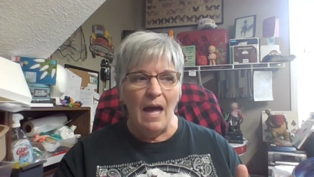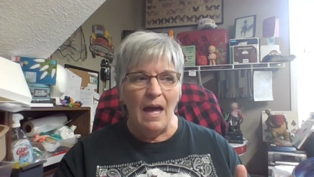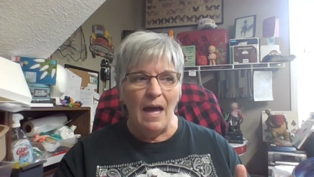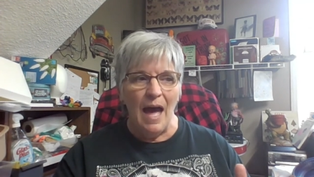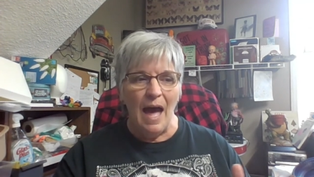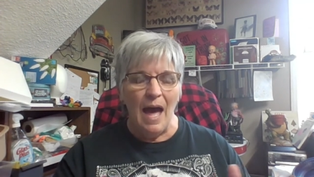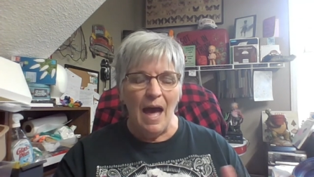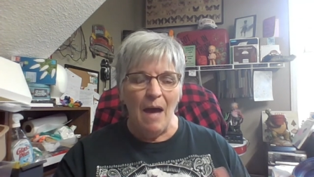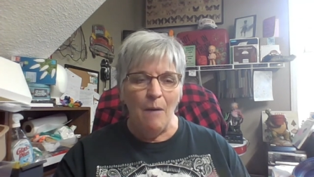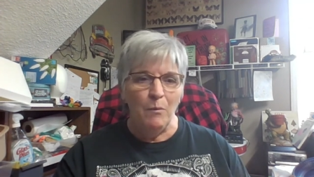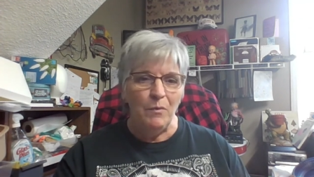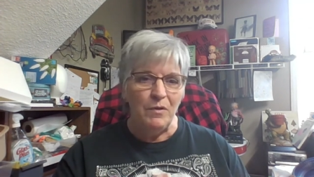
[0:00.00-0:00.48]

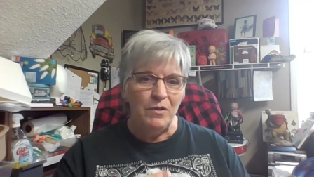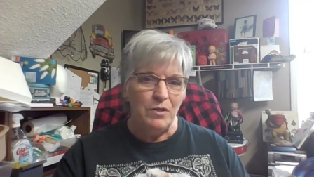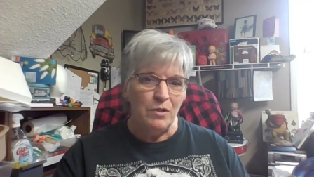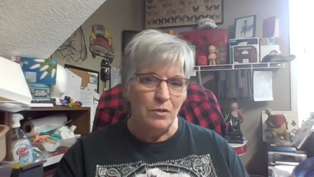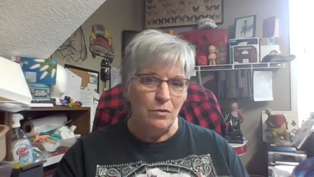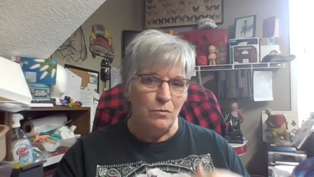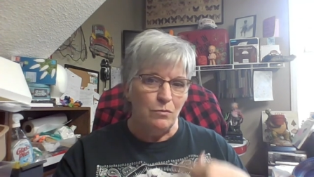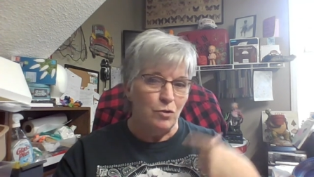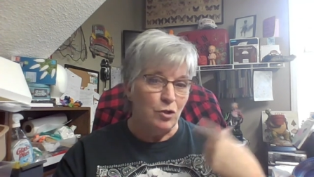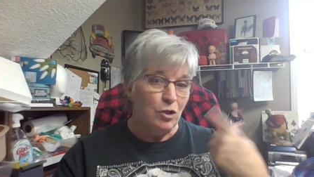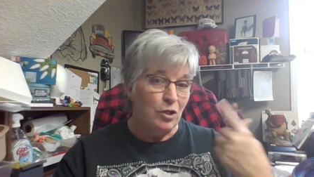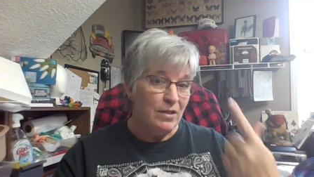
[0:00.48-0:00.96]
I would do
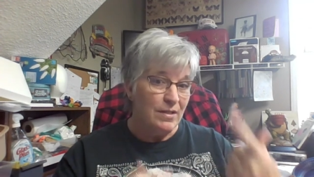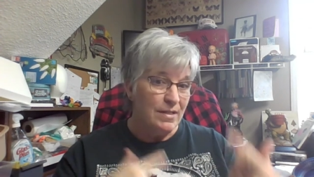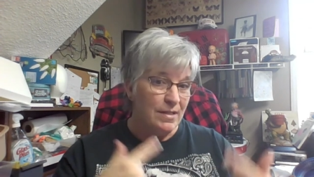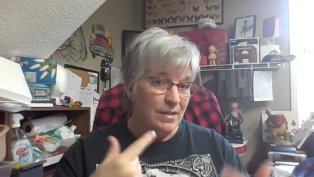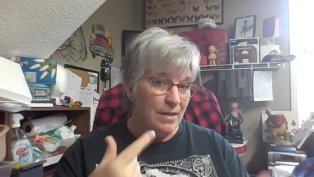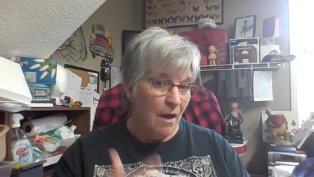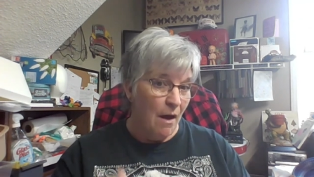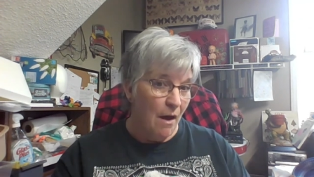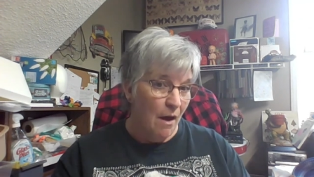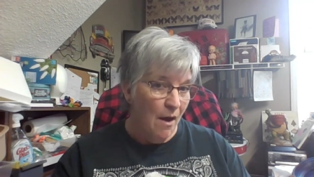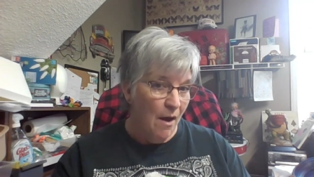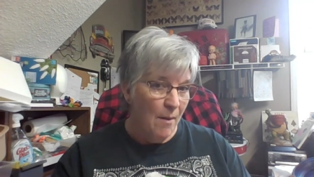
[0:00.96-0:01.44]
just the
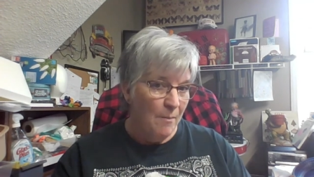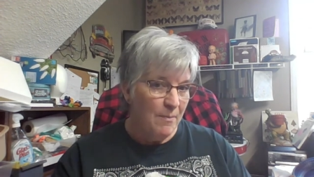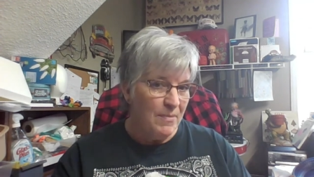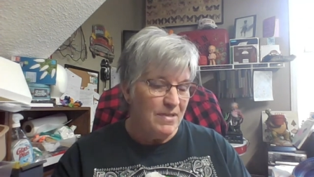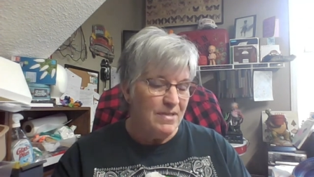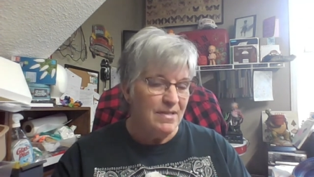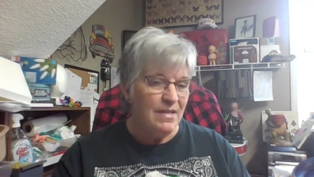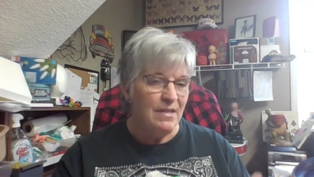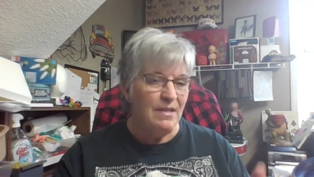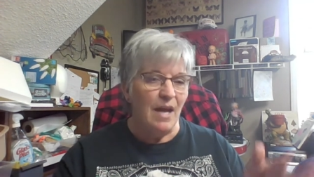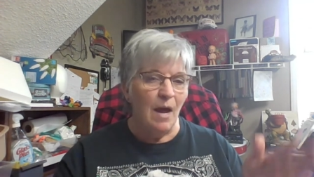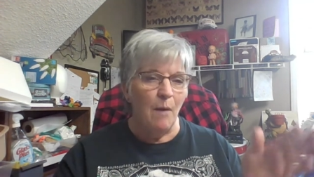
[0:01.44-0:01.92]

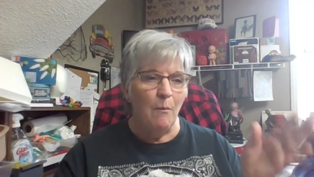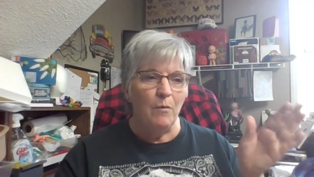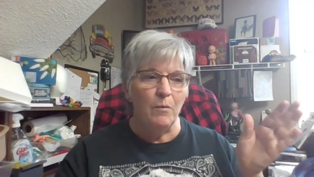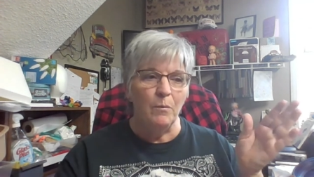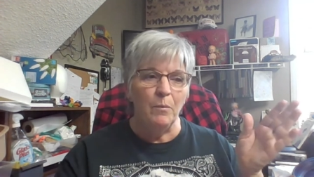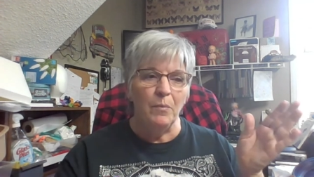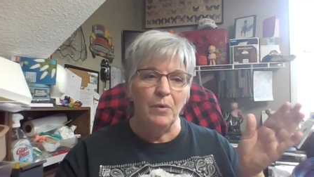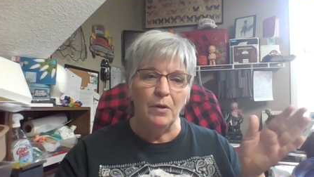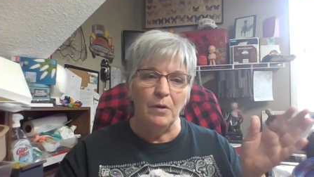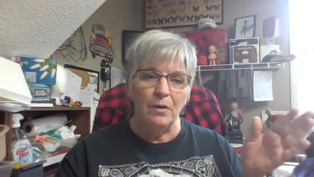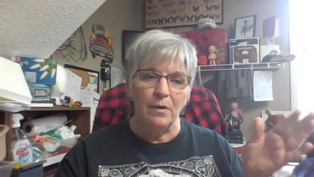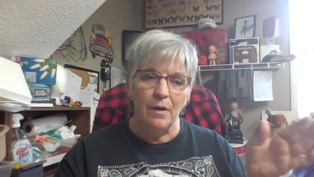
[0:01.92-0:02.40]
opposite. I would
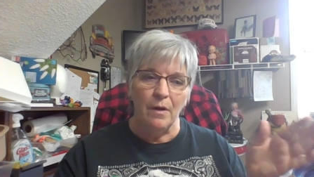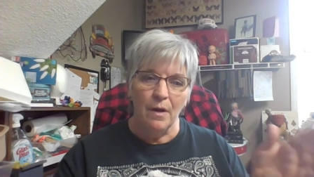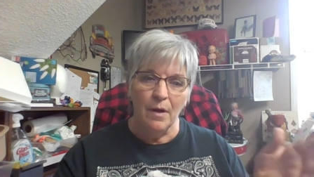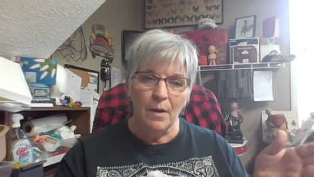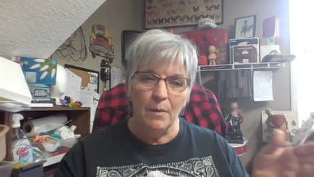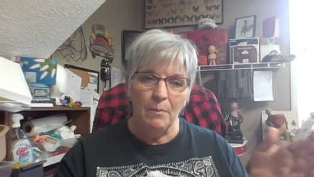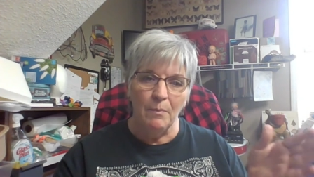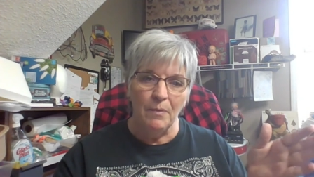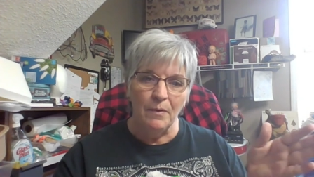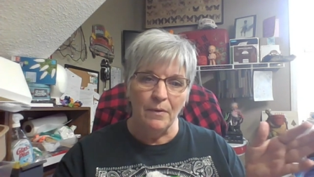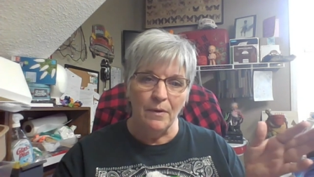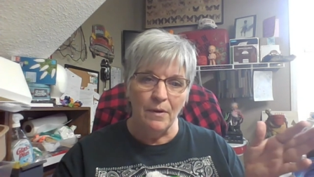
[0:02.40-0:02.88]
put a
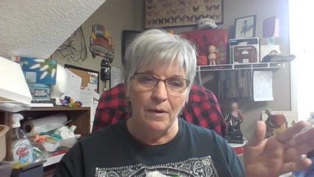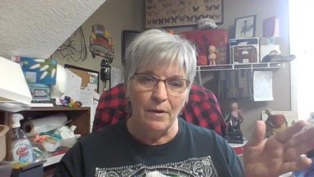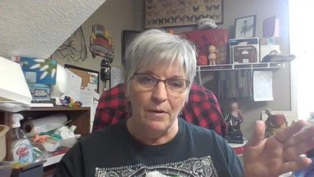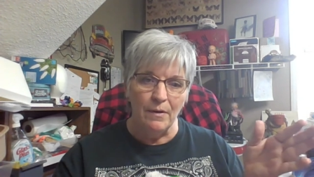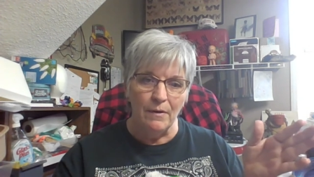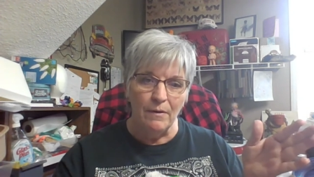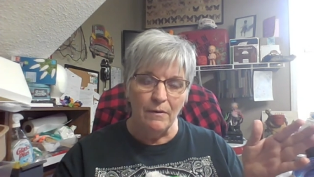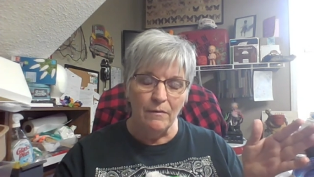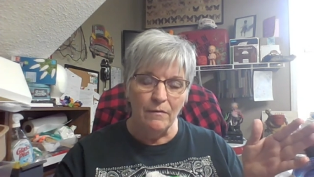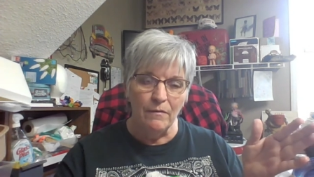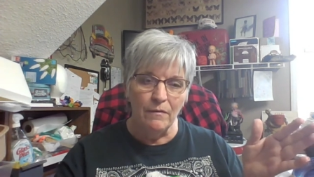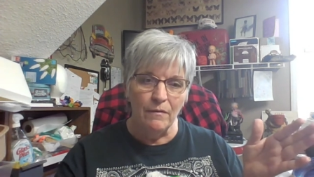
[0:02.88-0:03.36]
couple
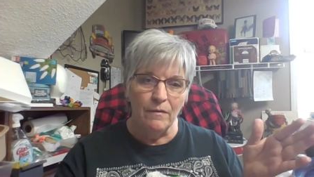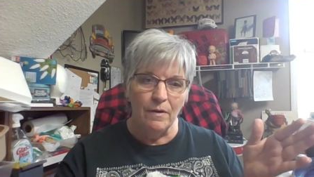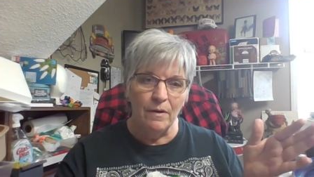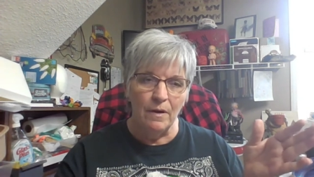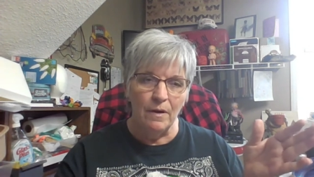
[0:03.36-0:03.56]
of